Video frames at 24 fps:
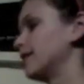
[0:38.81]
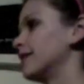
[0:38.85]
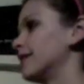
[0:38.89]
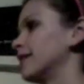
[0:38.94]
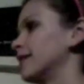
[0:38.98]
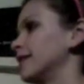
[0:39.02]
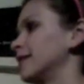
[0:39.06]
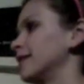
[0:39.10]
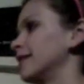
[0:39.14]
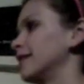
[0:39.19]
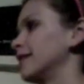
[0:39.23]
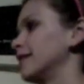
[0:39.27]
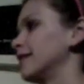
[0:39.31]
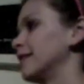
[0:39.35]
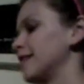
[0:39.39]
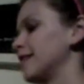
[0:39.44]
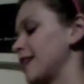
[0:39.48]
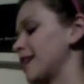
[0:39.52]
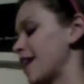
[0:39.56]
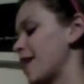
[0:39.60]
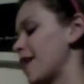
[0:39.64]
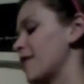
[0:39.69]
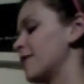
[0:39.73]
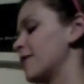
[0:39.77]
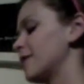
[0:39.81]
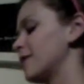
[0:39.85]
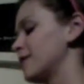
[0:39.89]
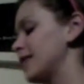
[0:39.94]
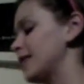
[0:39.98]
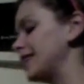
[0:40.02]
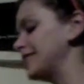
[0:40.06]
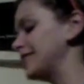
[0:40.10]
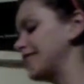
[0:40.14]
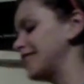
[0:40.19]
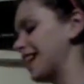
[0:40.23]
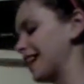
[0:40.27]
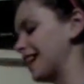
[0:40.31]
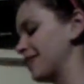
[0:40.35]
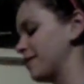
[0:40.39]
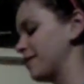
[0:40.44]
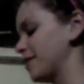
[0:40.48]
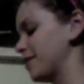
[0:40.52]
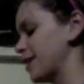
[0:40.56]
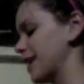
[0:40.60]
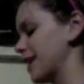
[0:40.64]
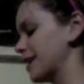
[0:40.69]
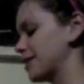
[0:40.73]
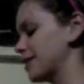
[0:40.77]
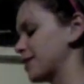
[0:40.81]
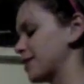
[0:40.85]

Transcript: 4. Well done. You answered